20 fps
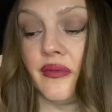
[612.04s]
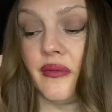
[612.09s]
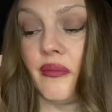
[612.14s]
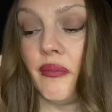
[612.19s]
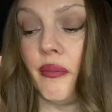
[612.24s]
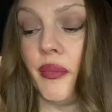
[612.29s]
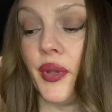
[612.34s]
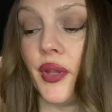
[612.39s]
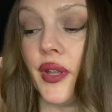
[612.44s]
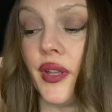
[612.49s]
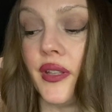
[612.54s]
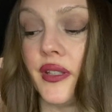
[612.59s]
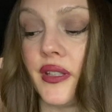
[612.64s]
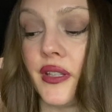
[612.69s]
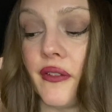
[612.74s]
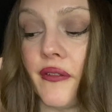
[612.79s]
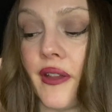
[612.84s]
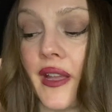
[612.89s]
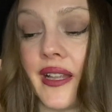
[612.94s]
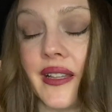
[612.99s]
But
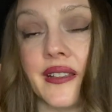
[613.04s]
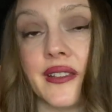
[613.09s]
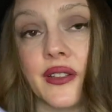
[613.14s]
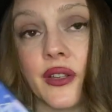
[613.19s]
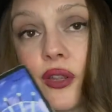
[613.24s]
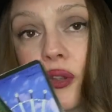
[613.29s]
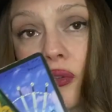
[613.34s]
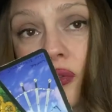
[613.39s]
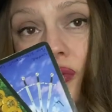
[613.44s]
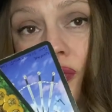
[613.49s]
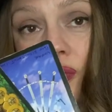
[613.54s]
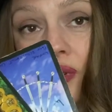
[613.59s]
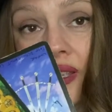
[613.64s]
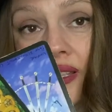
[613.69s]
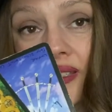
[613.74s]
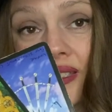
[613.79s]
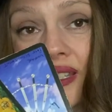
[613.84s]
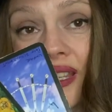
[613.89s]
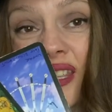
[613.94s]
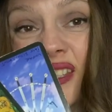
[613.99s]
you've had to go through
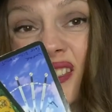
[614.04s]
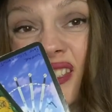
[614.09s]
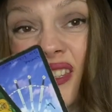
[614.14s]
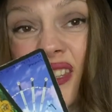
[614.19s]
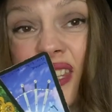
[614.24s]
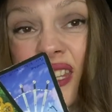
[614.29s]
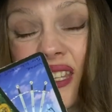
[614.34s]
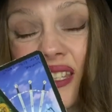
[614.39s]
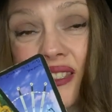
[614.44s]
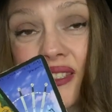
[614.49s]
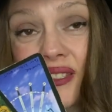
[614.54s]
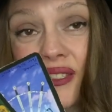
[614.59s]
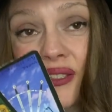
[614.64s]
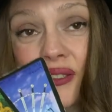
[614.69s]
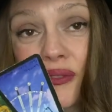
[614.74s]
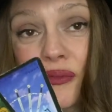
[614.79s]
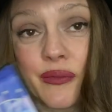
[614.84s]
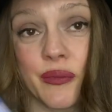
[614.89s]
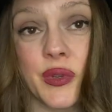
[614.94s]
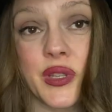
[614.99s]
that to get to
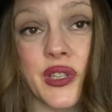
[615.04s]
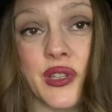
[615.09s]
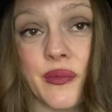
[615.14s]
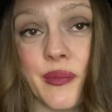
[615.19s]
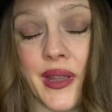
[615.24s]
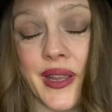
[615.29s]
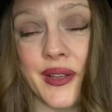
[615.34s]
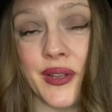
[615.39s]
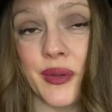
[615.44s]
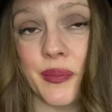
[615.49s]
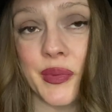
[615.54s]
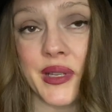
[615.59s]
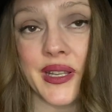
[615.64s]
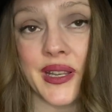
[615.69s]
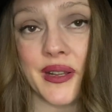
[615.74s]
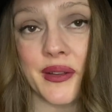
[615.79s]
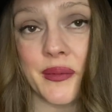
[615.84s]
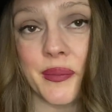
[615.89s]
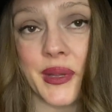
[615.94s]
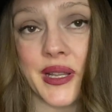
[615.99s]
this. Which you might not be
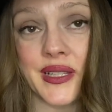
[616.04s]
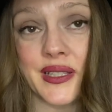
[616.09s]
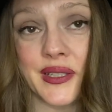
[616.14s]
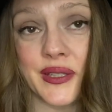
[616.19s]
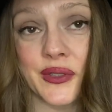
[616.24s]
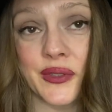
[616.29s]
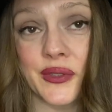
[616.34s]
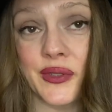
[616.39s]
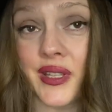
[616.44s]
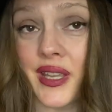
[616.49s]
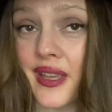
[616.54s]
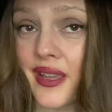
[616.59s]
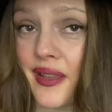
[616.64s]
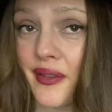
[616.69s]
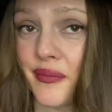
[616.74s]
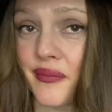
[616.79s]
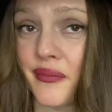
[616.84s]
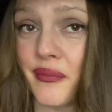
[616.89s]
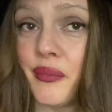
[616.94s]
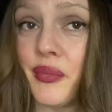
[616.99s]
Nine of Pentacles
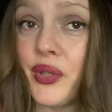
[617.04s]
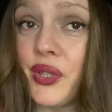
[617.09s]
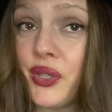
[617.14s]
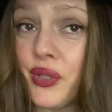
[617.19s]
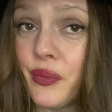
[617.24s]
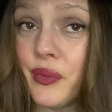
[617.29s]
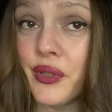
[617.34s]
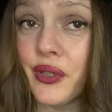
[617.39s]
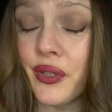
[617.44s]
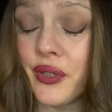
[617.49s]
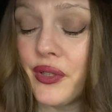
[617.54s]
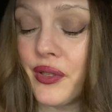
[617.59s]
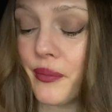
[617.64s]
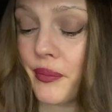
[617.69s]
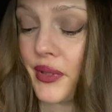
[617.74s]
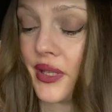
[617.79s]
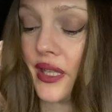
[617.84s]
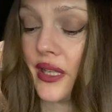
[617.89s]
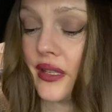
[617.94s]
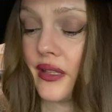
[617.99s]
yet, but you are gonna
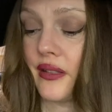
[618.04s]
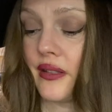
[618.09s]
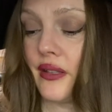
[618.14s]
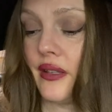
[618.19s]
be.